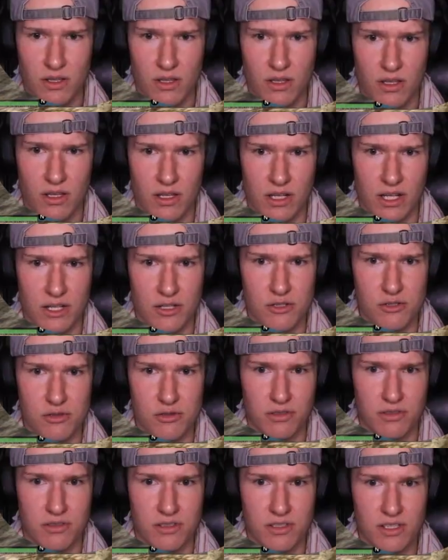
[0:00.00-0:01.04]
And as you
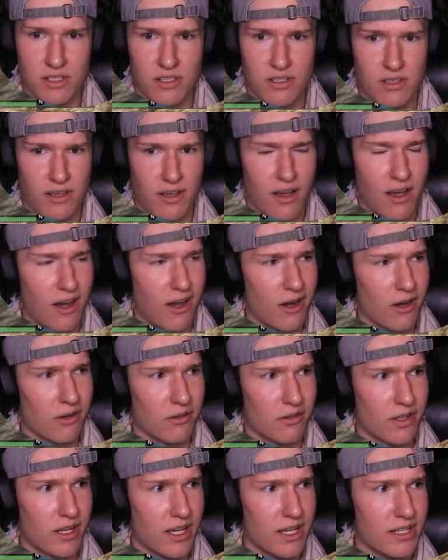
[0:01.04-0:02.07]
can see, our
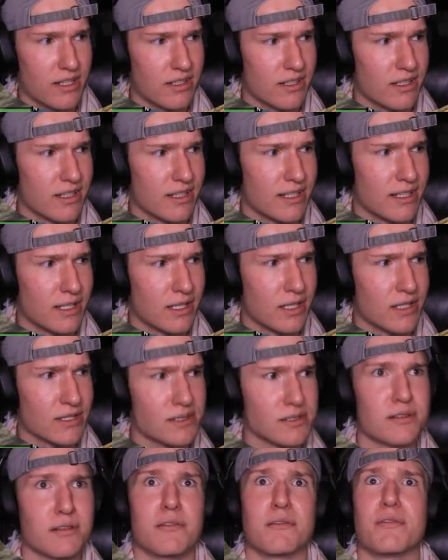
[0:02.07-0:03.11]
light
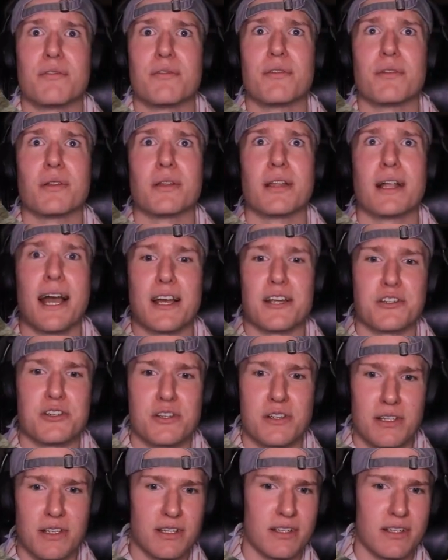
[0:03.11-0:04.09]
is flashing.